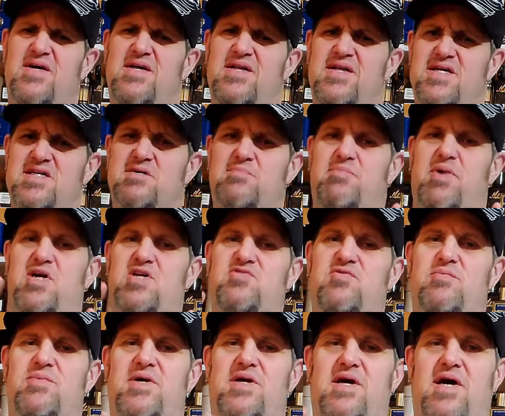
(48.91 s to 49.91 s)
There's a bunch of
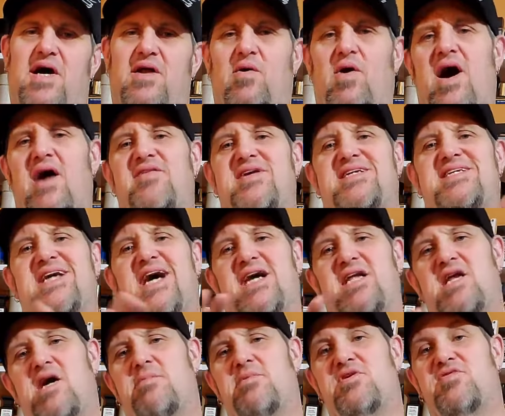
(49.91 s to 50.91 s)
them that I don't have
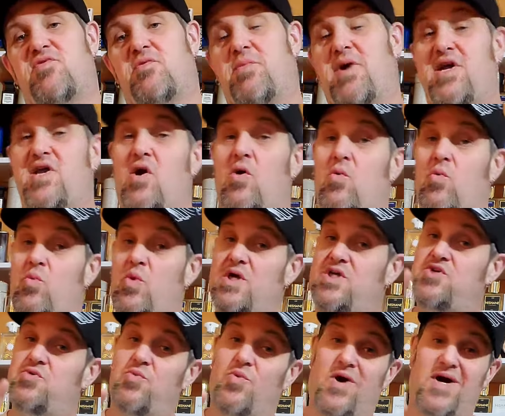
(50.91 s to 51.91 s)
exact numbers for, but I know
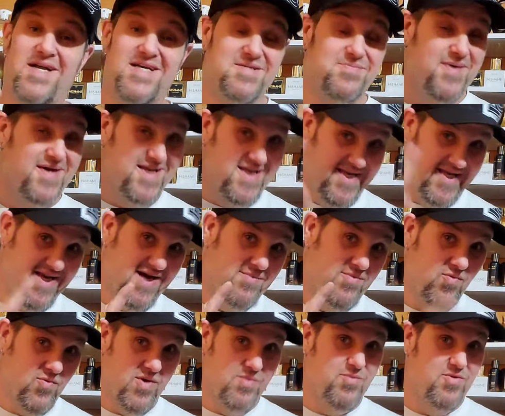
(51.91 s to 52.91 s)
which one is my
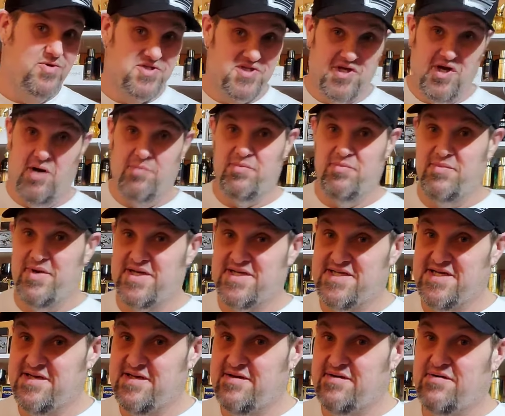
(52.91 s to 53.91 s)
number one most
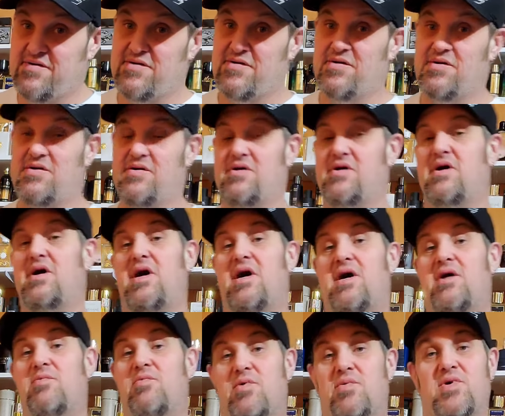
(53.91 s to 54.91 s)
complimented,
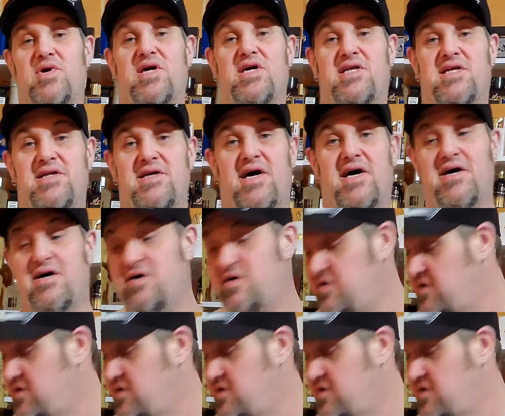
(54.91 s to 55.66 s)
and we will get to that.